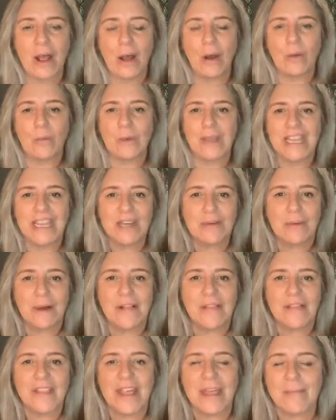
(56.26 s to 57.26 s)
a weird
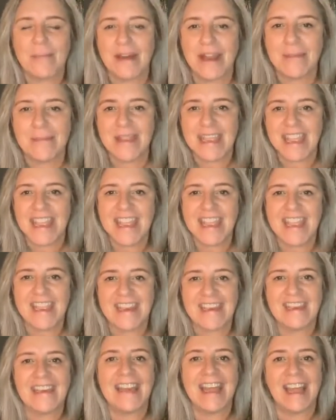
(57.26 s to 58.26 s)
one there. But I'm
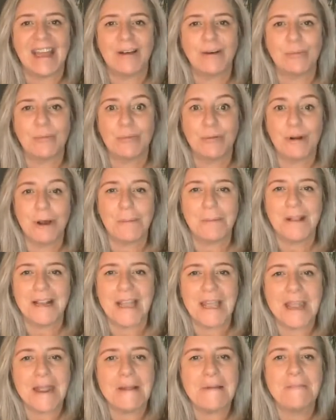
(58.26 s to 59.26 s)
here now
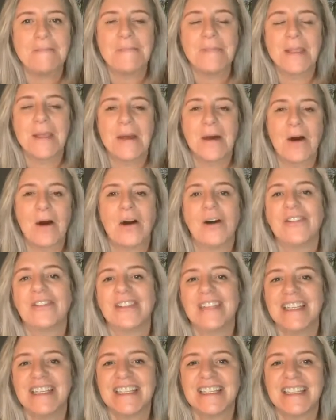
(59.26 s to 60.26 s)
properly
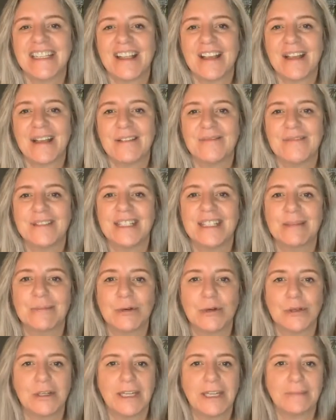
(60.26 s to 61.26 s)
on this live this
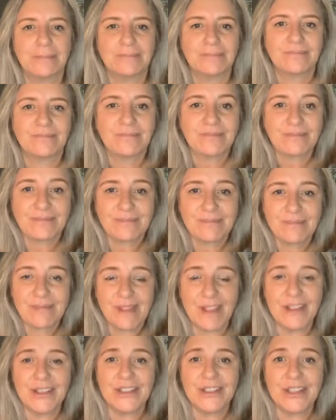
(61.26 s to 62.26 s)
morning.
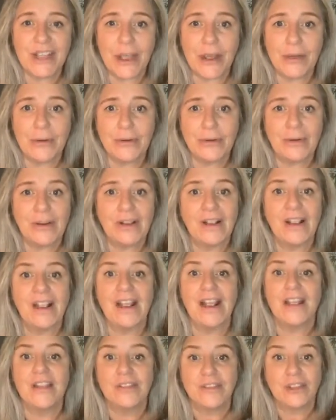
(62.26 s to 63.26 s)
So
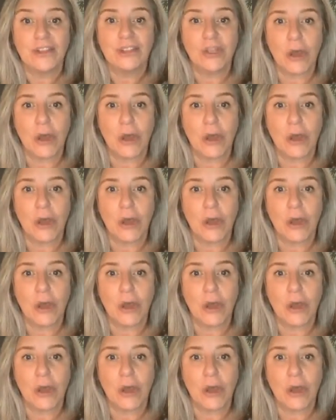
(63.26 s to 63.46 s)
the